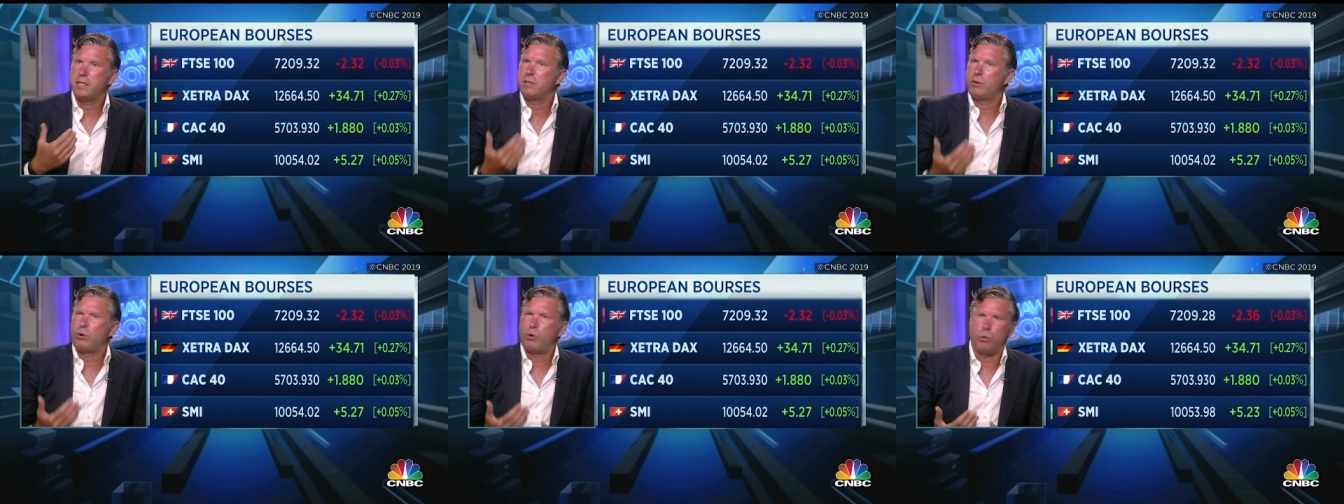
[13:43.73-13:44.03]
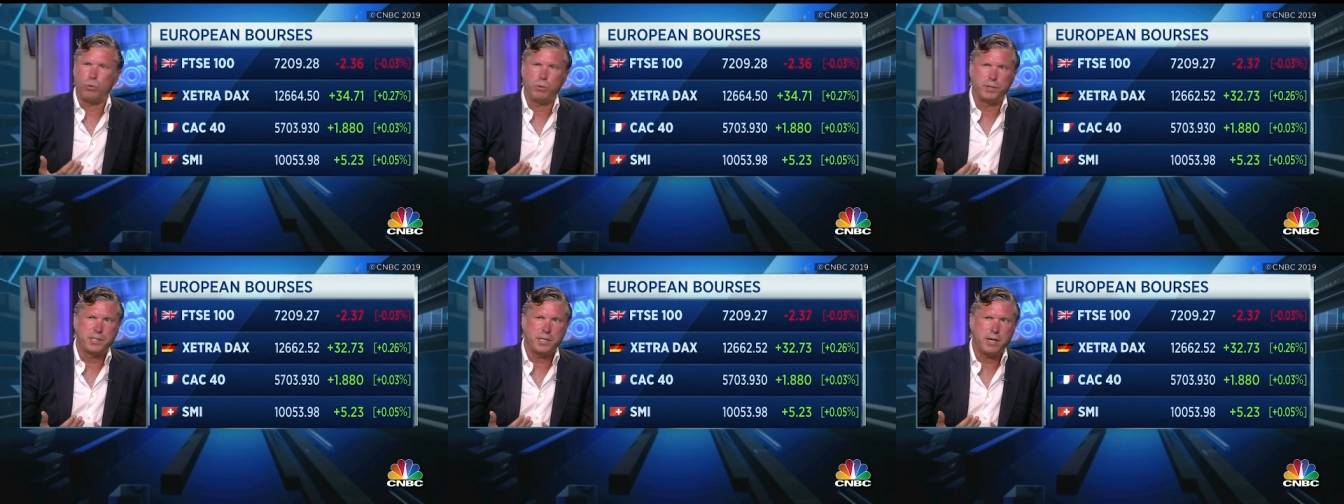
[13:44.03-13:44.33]

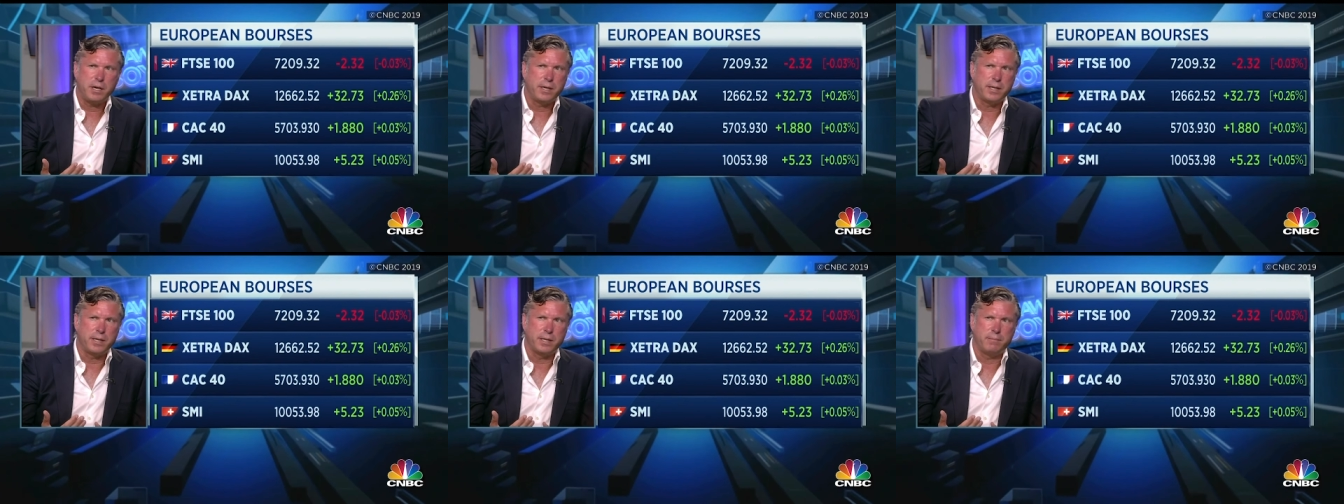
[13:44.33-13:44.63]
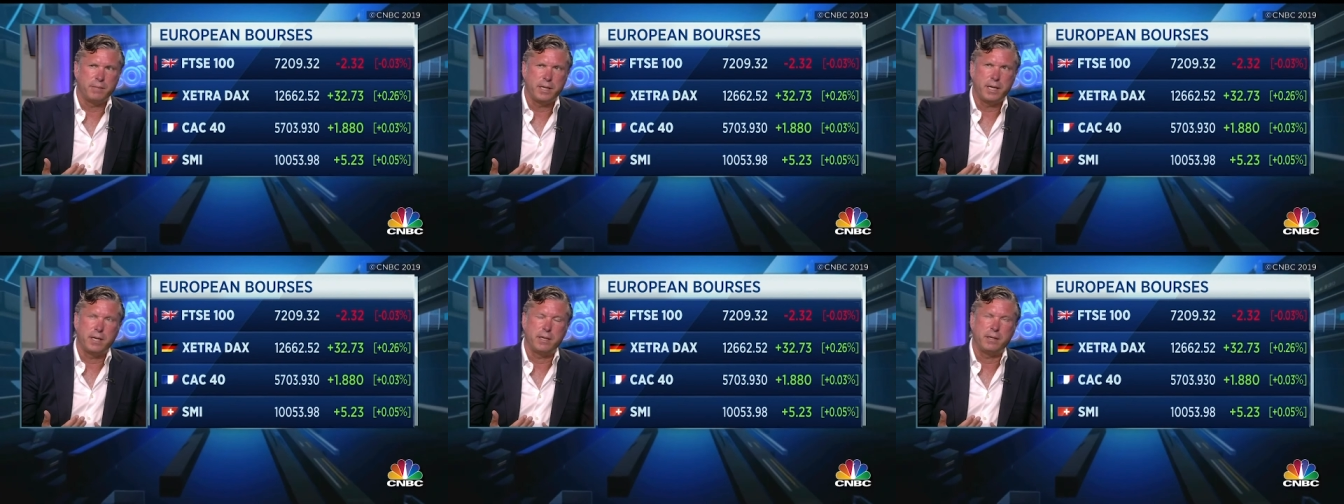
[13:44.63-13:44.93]
all the
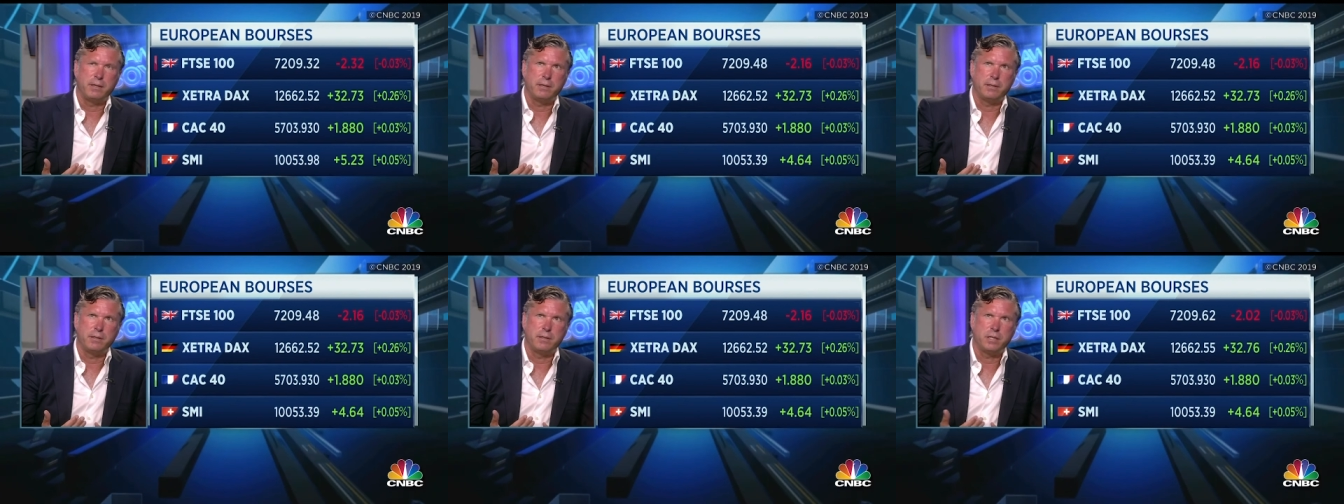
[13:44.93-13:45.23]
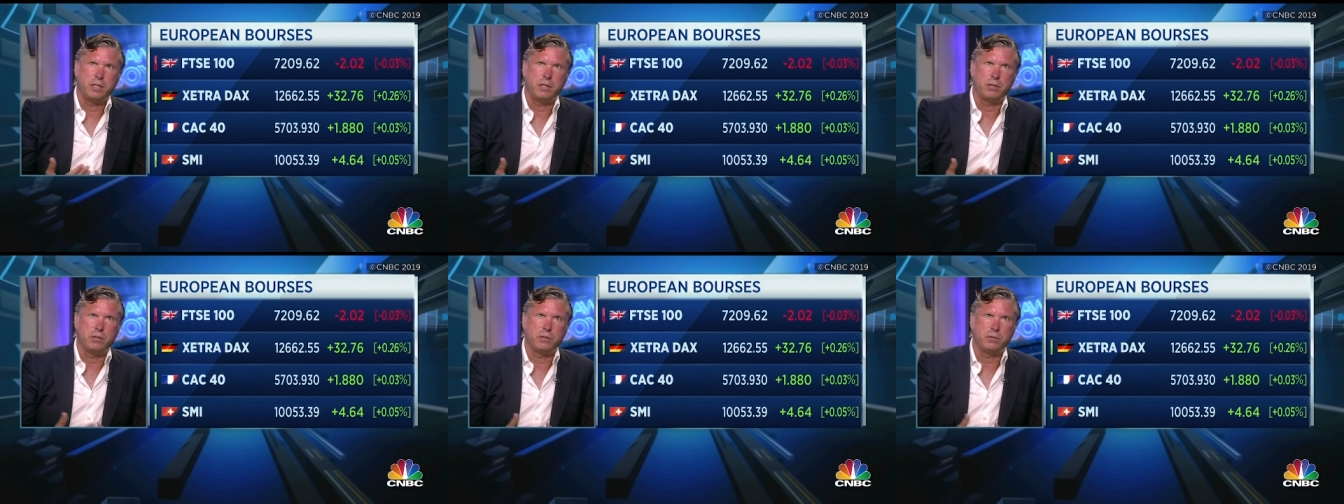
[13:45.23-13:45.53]
time, and
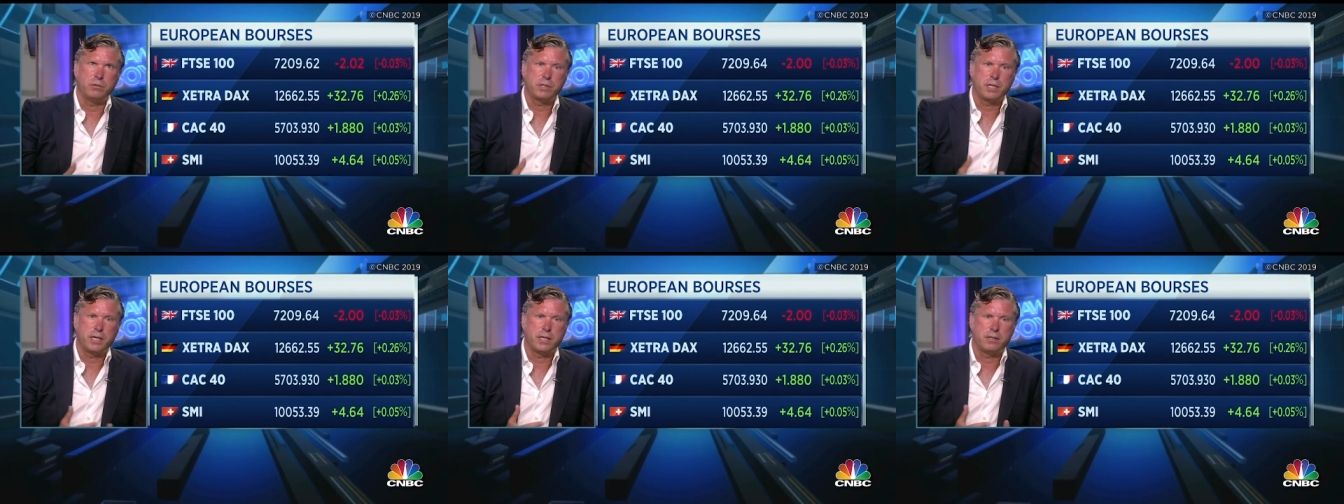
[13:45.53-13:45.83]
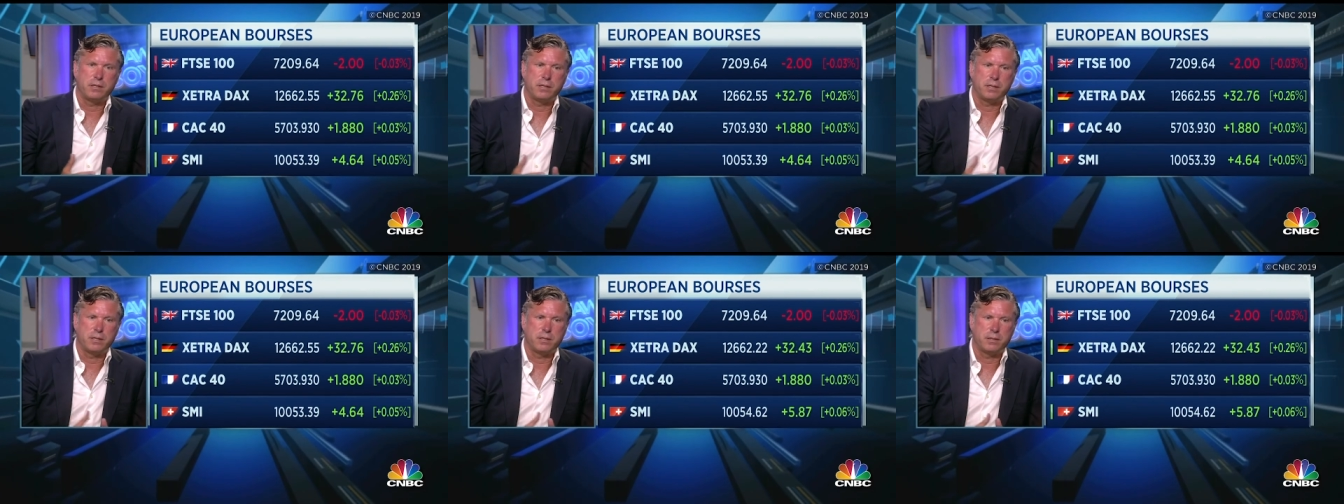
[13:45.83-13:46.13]
you look at
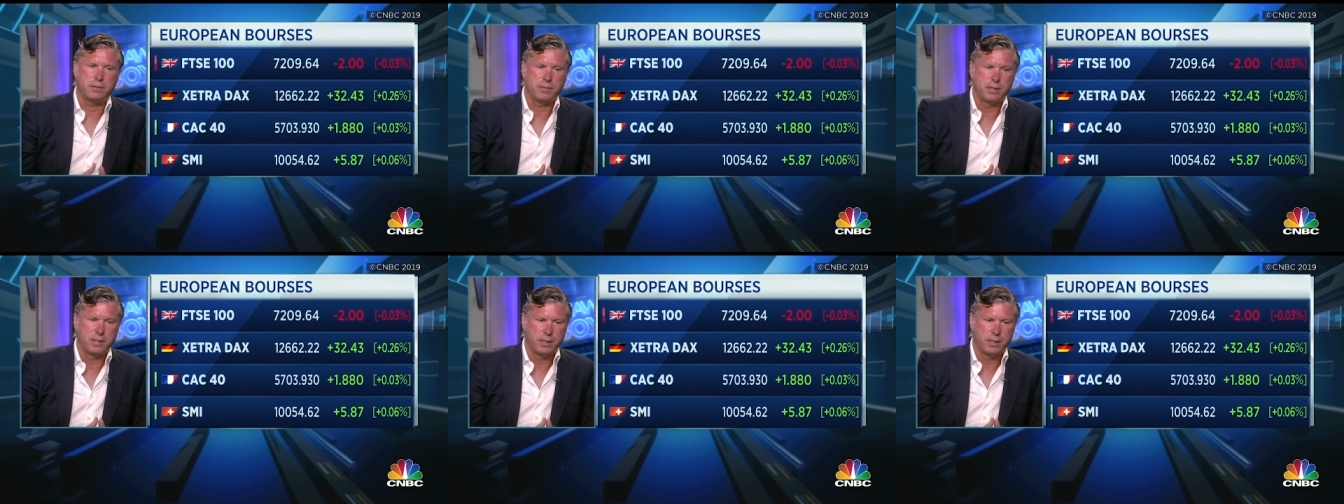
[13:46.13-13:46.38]
the